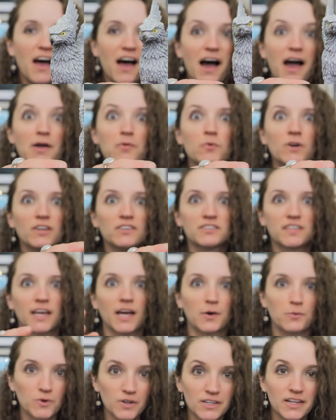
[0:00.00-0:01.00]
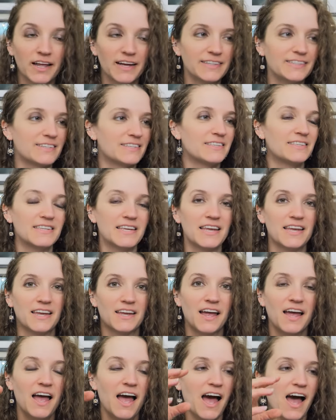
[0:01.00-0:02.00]
I will say, I would like to
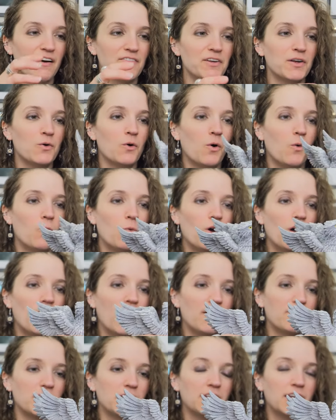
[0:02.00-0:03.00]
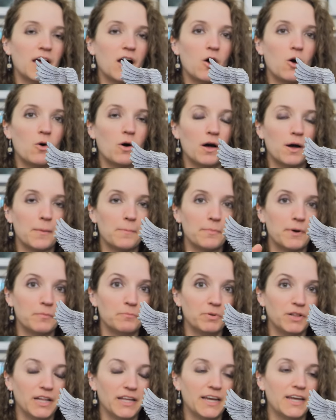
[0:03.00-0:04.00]
see, having now been
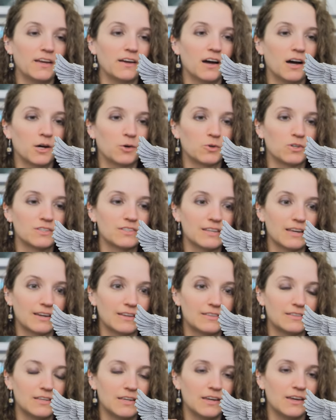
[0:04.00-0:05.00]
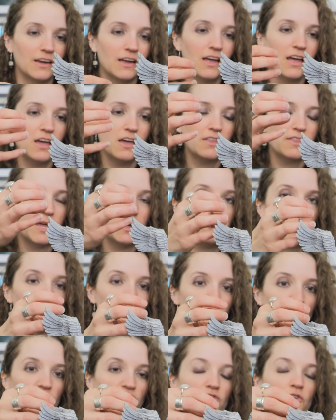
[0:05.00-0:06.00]
playing Hogwarts Legacy, they
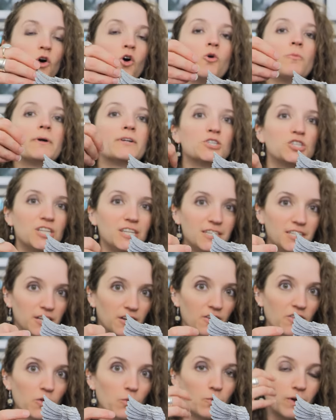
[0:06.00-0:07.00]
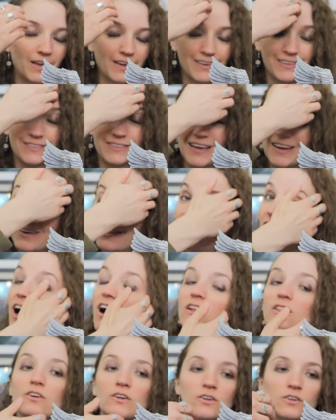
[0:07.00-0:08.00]
put so much detail in the wings and
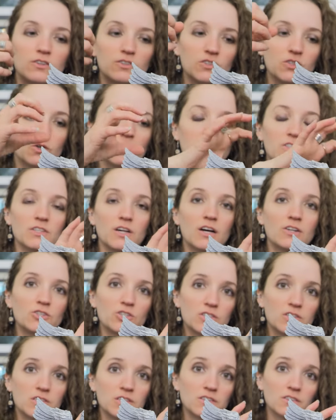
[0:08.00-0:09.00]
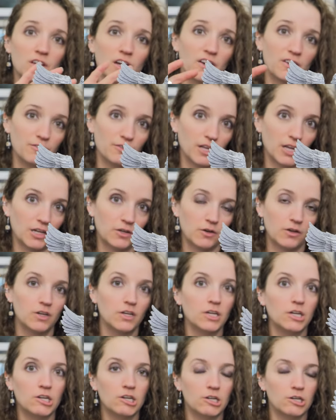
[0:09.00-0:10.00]
color, so it's not just this kind of like
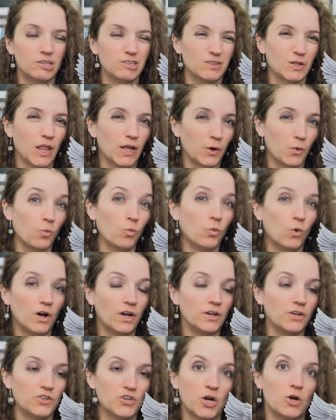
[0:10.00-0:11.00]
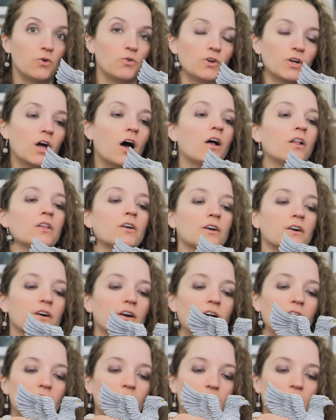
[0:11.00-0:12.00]
one-tone color.